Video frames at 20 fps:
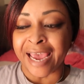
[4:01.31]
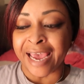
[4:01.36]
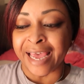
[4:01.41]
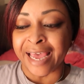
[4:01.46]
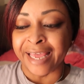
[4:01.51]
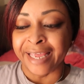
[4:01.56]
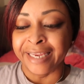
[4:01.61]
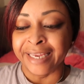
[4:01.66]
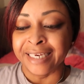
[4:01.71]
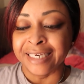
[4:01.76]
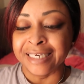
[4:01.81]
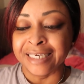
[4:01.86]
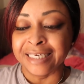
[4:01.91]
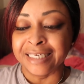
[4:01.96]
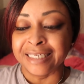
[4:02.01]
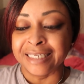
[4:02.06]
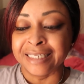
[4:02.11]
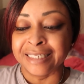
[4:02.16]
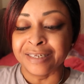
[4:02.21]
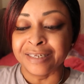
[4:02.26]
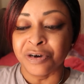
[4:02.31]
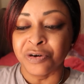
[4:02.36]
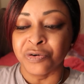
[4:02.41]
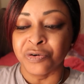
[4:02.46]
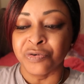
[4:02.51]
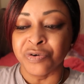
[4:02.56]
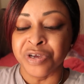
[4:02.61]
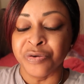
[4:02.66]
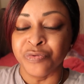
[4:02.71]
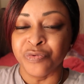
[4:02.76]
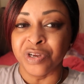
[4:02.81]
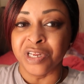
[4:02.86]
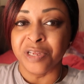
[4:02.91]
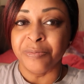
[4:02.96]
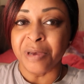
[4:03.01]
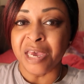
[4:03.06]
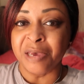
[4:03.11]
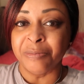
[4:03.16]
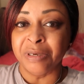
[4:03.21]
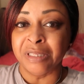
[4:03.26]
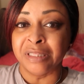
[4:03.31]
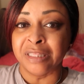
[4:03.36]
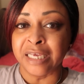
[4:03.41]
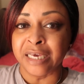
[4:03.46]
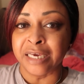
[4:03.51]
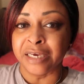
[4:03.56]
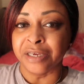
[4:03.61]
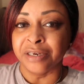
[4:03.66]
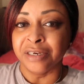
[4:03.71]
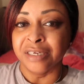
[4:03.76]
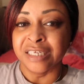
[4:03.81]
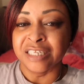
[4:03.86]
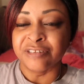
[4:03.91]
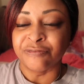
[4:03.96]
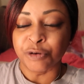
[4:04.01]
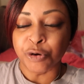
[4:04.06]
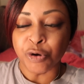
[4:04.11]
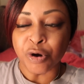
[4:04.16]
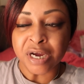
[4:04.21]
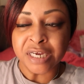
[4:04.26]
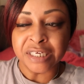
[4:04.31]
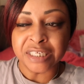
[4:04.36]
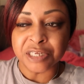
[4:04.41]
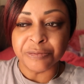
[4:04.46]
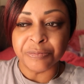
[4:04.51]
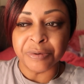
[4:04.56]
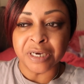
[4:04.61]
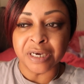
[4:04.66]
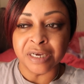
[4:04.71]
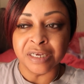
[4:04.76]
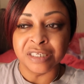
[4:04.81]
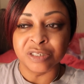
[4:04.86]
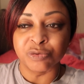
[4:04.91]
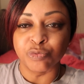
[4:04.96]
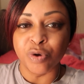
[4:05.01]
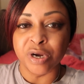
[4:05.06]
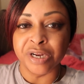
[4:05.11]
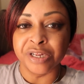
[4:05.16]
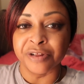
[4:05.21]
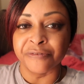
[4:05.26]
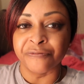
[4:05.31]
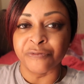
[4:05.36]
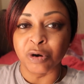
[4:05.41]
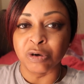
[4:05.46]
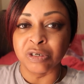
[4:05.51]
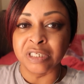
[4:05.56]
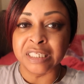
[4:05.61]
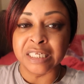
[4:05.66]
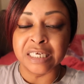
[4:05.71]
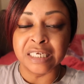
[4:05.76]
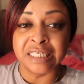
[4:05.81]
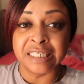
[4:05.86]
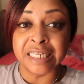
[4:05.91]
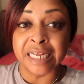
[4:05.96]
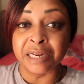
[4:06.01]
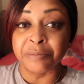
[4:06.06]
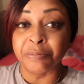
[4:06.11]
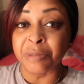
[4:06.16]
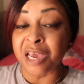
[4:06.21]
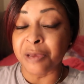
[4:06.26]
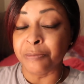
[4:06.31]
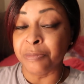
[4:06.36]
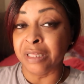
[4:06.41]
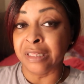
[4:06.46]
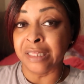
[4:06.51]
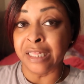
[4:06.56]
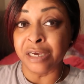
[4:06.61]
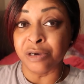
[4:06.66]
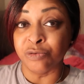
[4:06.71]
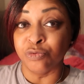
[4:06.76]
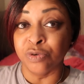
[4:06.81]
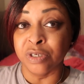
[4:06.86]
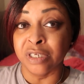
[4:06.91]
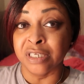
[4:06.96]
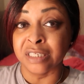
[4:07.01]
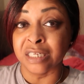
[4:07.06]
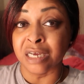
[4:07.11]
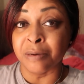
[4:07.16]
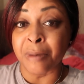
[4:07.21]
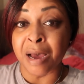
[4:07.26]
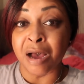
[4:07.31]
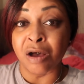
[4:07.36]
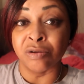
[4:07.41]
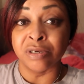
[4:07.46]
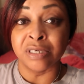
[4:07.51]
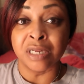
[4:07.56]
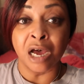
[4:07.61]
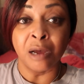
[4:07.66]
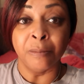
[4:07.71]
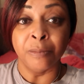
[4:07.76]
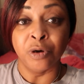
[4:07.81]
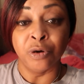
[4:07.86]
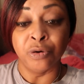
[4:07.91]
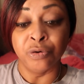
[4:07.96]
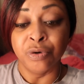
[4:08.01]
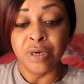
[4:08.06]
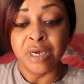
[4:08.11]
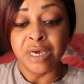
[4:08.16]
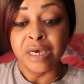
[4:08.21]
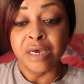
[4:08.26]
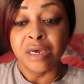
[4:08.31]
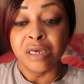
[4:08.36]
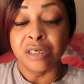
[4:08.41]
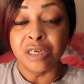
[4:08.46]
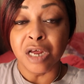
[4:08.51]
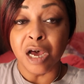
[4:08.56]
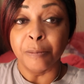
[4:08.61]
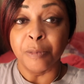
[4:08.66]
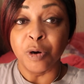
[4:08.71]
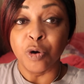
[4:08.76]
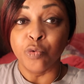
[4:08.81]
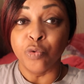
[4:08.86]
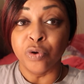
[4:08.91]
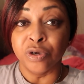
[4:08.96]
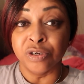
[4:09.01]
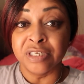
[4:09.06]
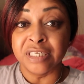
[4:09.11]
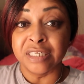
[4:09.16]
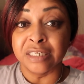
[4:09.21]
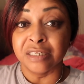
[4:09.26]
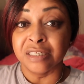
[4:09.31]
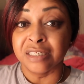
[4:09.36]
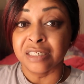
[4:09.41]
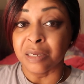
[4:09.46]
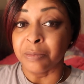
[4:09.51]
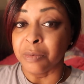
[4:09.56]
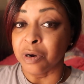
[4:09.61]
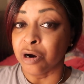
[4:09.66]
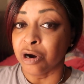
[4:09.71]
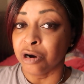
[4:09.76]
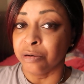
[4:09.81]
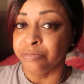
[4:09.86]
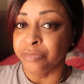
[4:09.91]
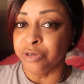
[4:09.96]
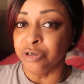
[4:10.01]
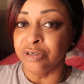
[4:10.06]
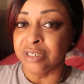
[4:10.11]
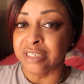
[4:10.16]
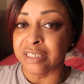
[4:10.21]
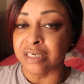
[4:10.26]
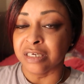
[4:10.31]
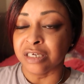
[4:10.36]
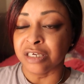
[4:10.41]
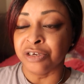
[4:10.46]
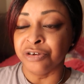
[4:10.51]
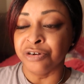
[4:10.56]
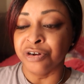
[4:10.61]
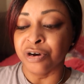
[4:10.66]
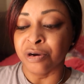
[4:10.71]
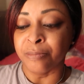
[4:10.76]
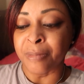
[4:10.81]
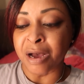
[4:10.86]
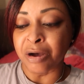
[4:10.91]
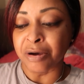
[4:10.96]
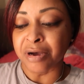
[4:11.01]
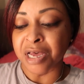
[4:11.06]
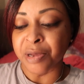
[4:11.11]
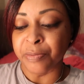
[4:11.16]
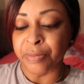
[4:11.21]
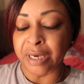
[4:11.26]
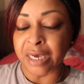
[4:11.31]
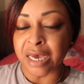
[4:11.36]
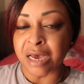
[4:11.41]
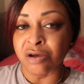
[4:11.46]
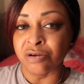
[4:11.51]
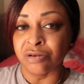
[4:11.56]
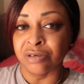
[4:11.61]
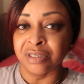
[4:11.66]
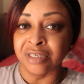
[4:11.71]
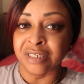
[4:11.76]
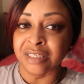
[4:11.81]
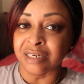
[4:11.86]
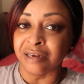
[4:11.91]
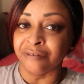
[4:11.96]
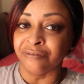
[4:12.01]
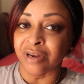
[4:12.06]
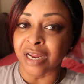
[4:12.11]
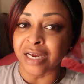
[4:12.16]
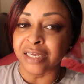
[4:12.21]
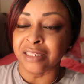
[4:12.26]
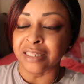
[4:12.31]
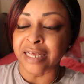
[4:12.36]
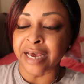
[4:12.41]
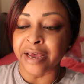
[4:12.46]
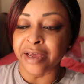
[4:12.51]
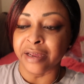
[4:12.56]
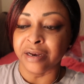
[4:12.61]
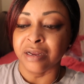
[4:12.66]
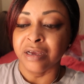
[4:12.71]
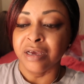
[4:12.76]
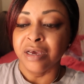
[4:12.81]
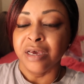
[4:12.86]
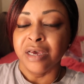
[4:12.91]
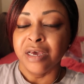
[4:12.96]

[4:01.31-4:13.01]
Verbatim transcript: And so it really made me think, and it's crazy because one of the first things that it made me think was about Damo, Damo Wilson, some of her music, you know, about coming out and stuff like that.